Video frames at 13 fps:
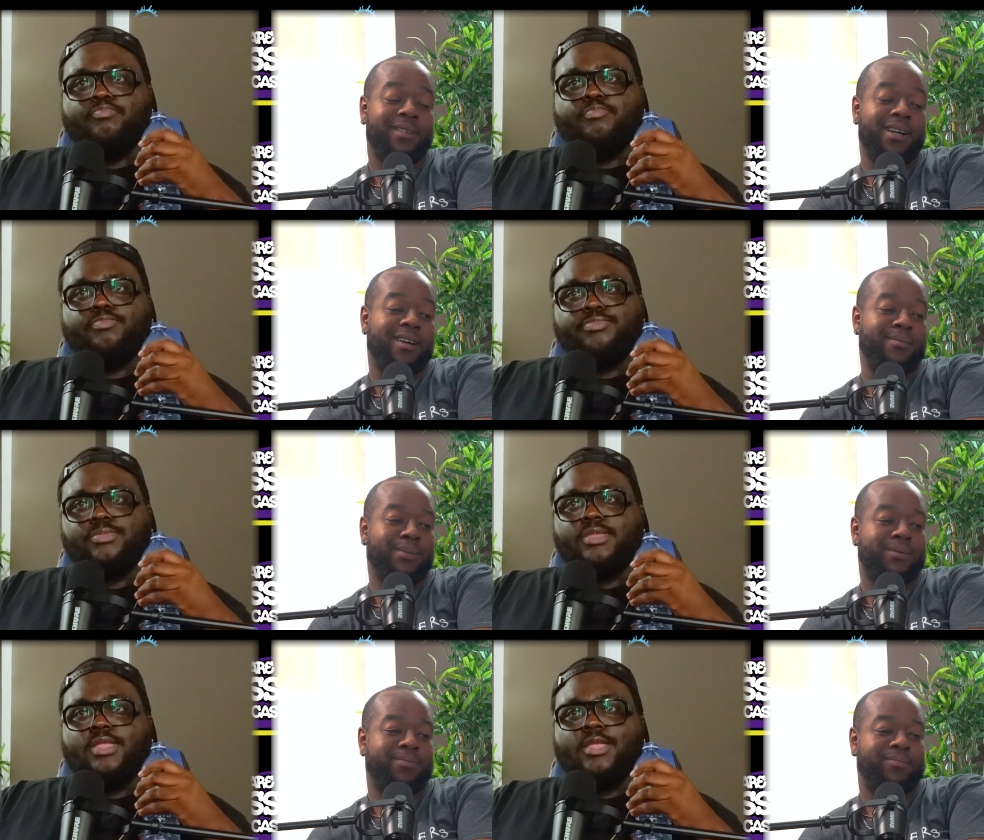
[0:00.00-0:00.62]
Speaker 1: All
Speaker 2: right,
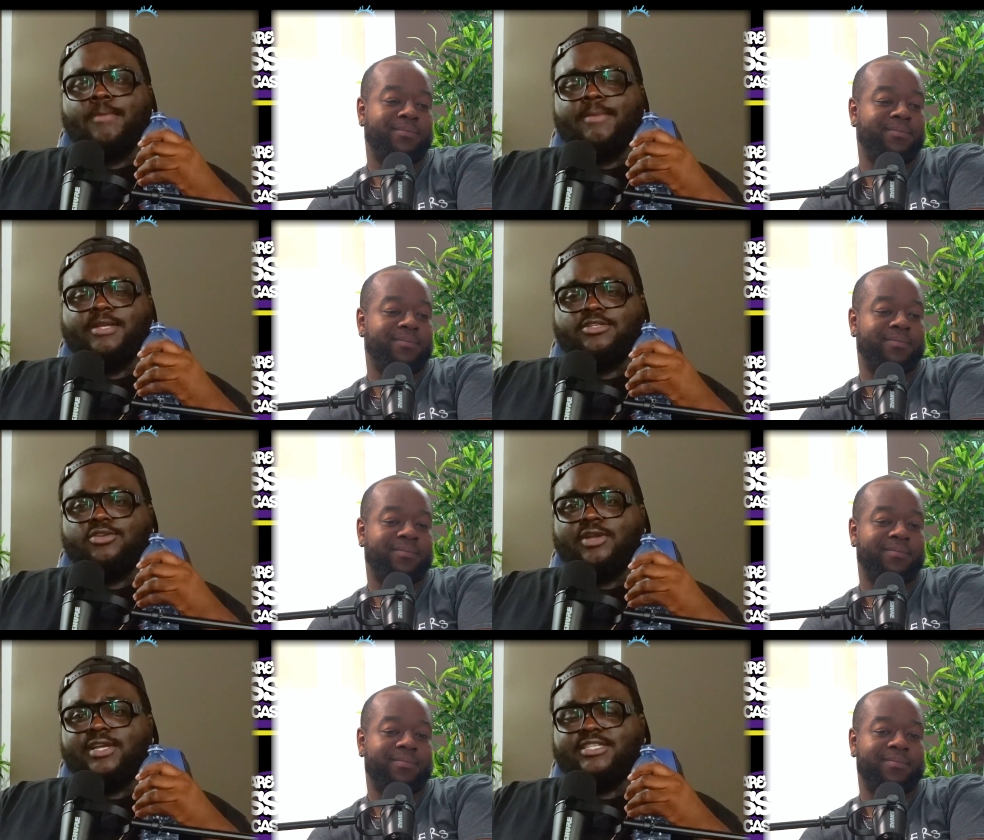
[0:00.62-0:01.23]
man.
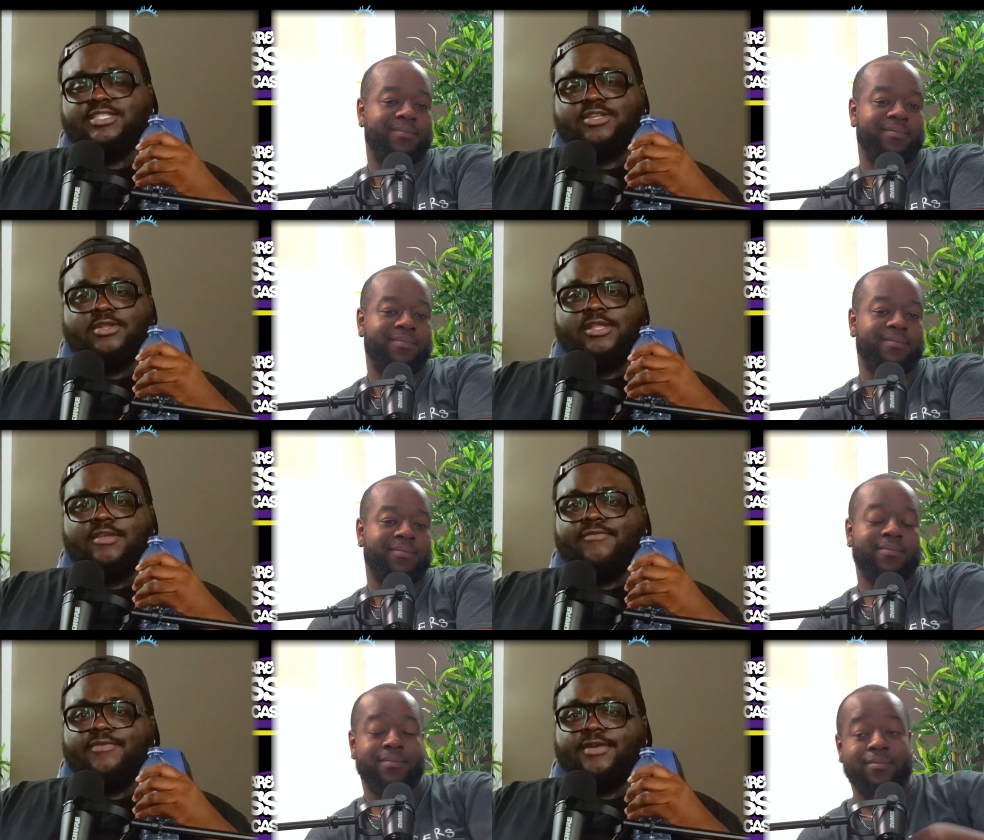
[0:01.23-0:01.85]
Mexico, I can still
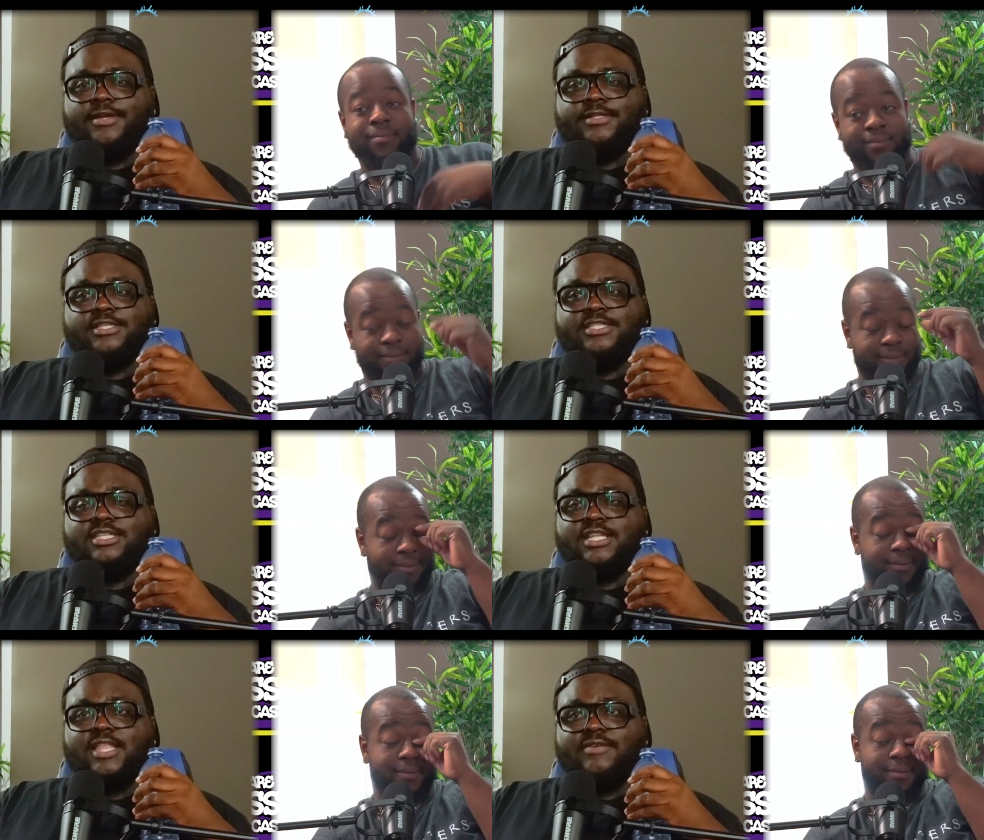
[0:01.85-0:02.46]
live a
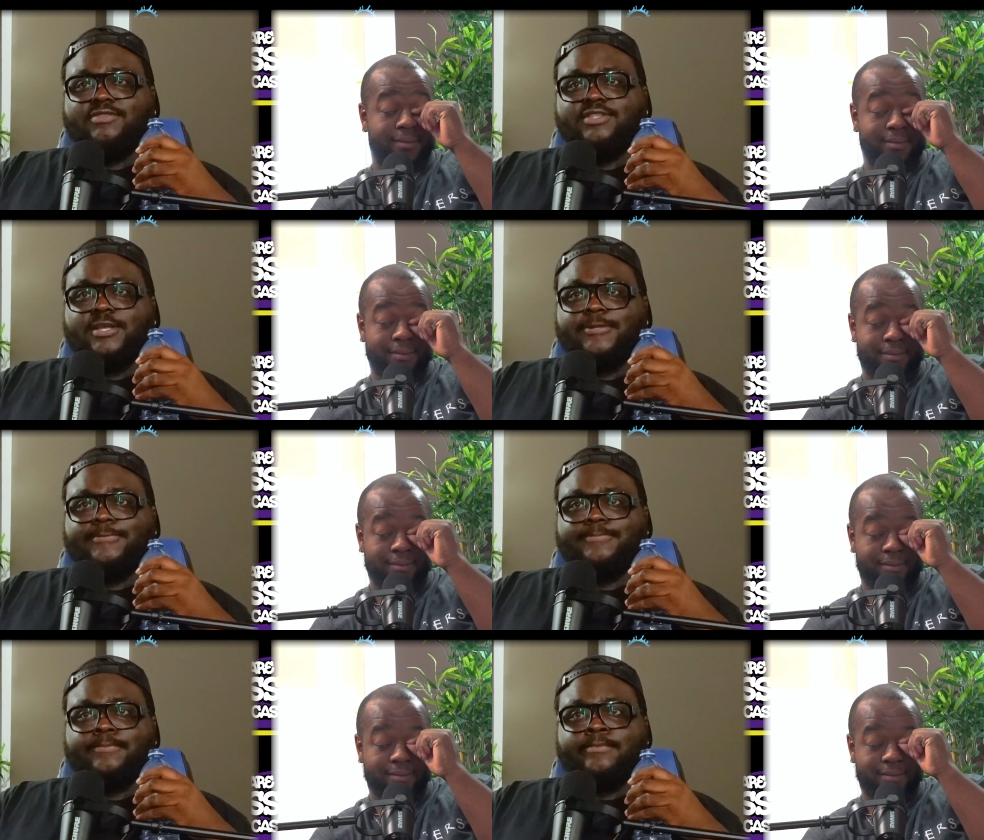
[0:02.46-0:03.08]
decent
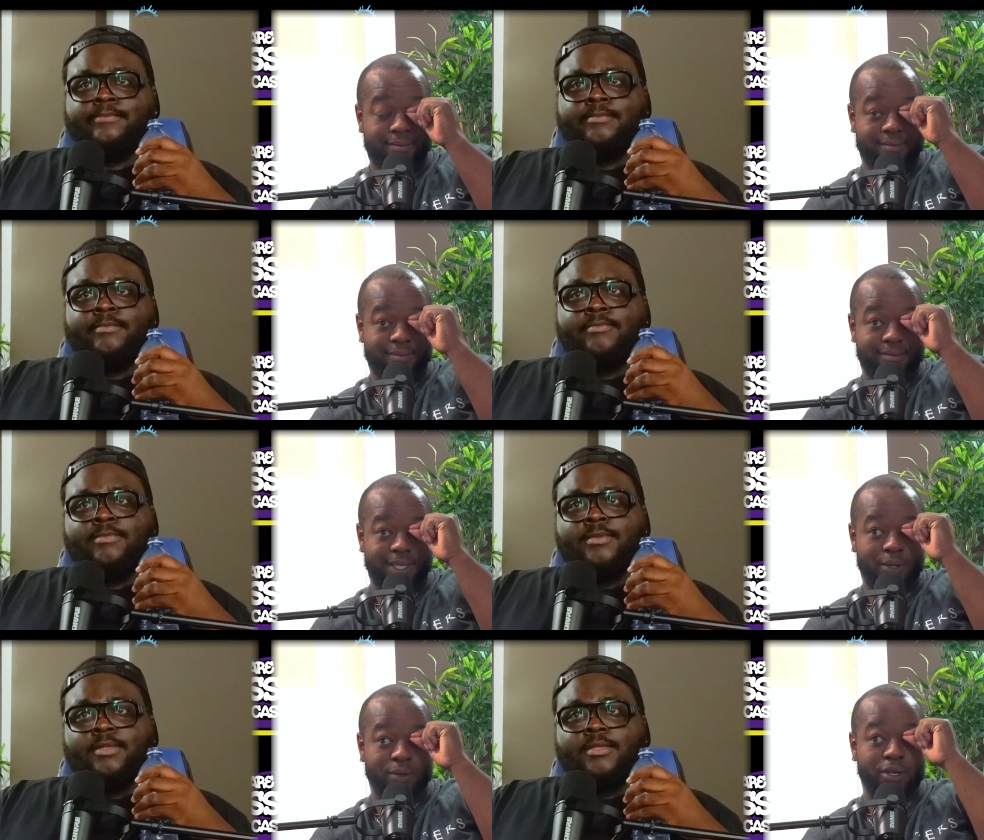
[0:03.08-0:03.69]
lifestyle.
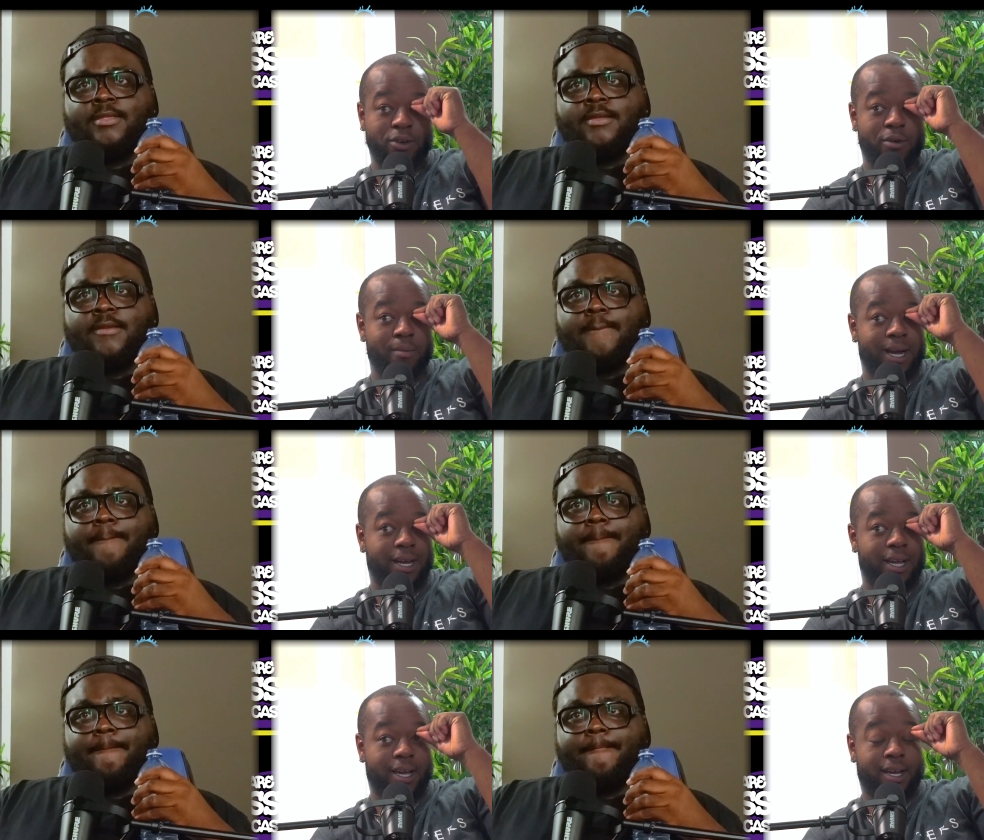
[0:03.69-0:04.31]
Speaker 1: You want to go
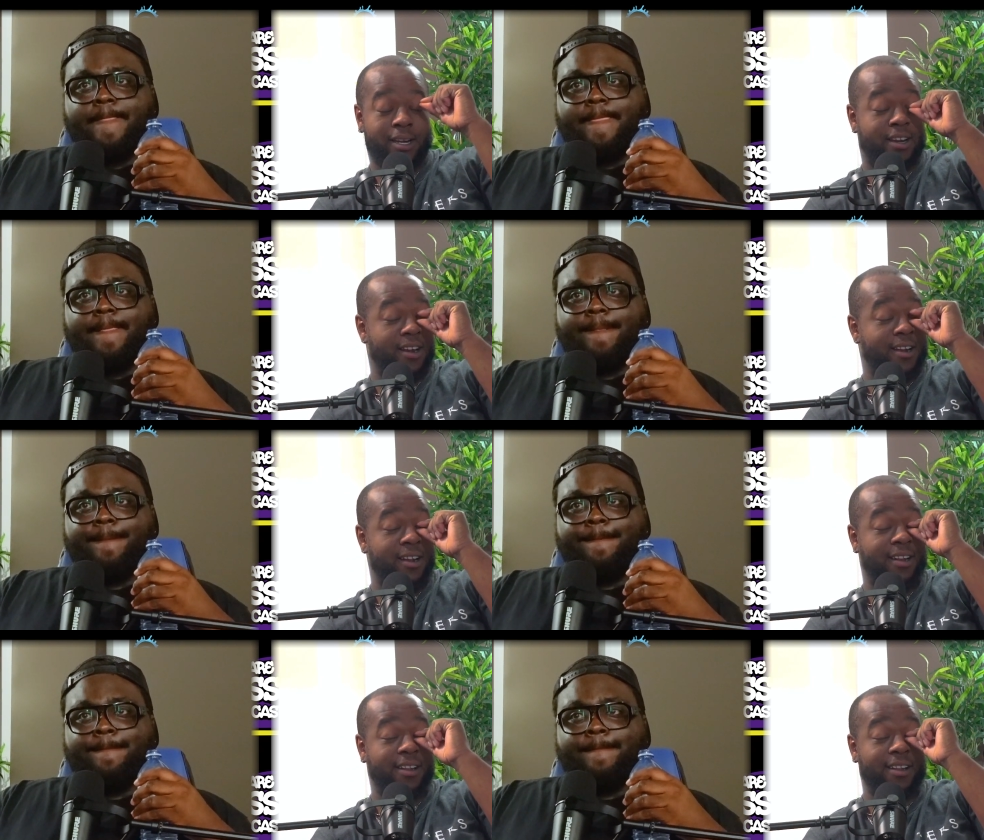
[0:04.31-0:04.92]
back a yard?
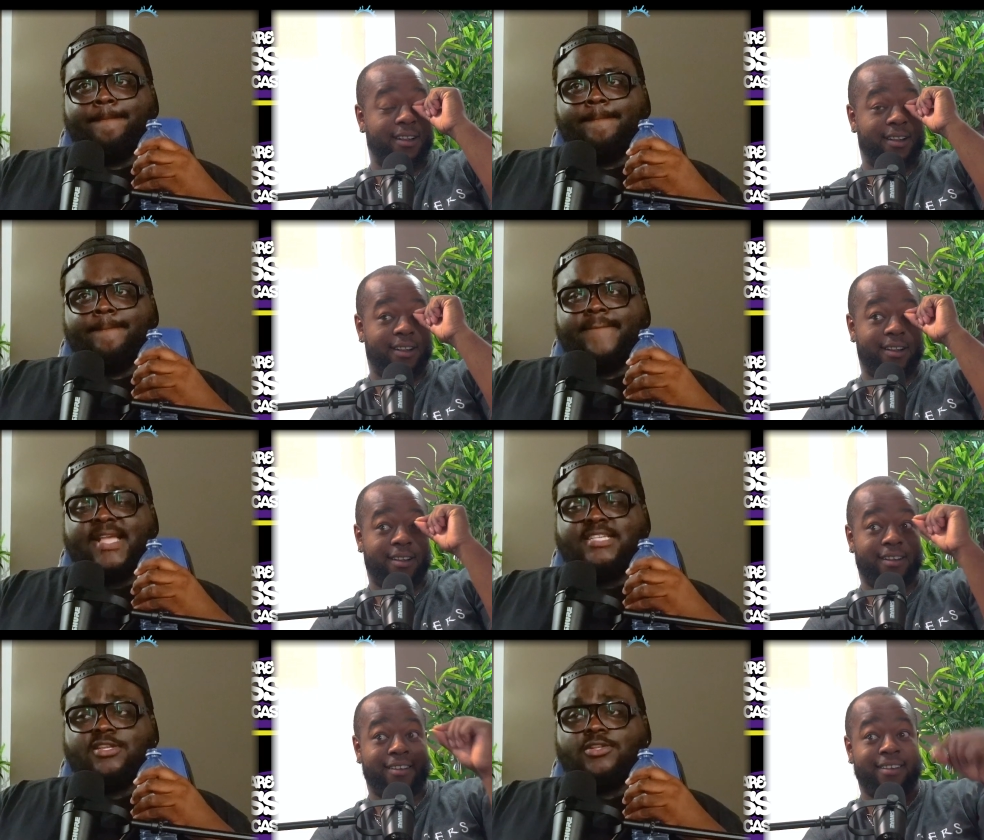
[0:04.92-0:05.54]

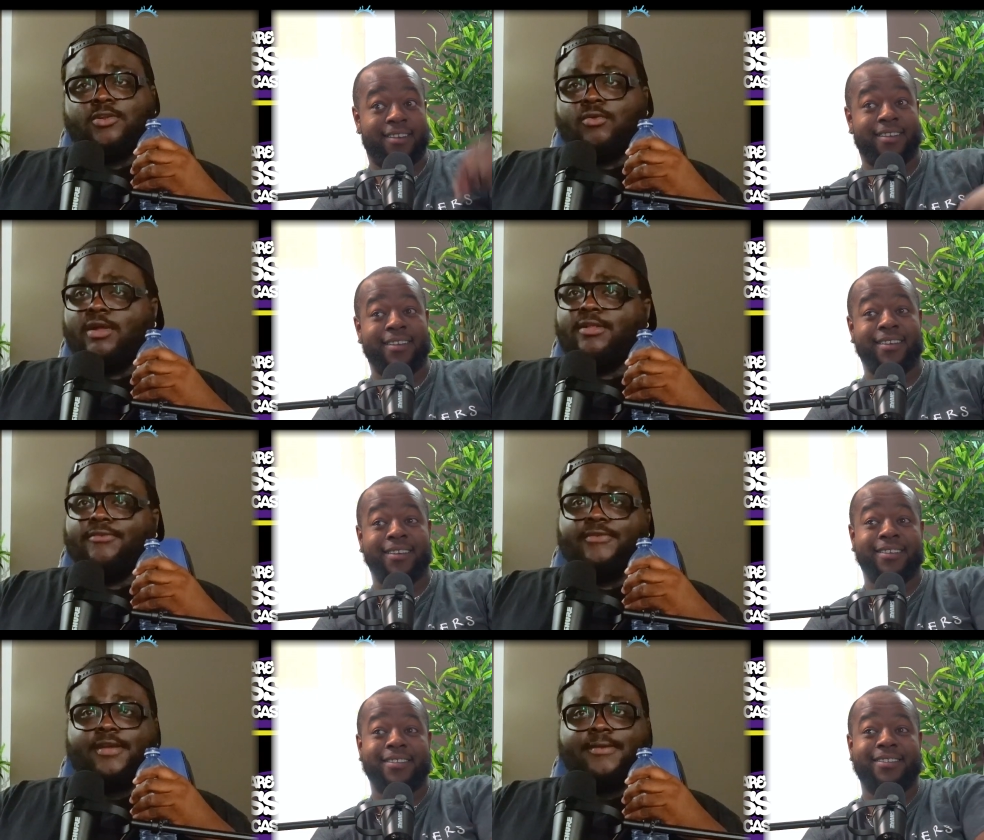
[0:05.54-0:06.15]
That's
Speaker 2: underwater,
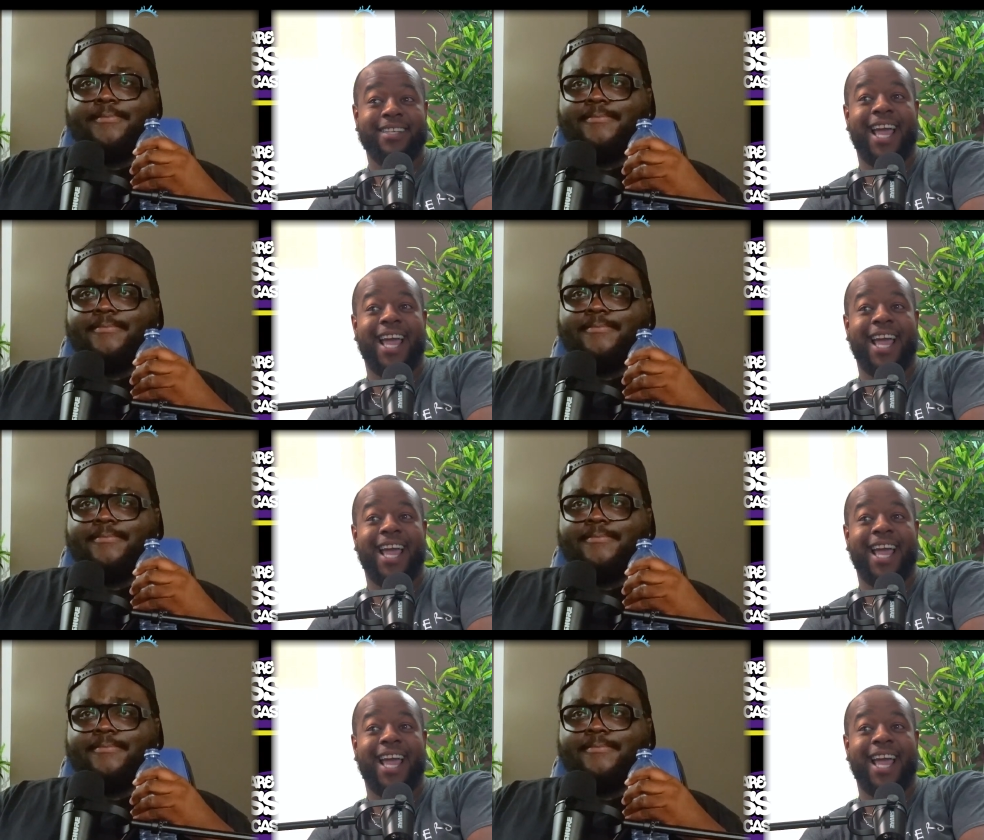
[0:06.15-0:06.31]
fam.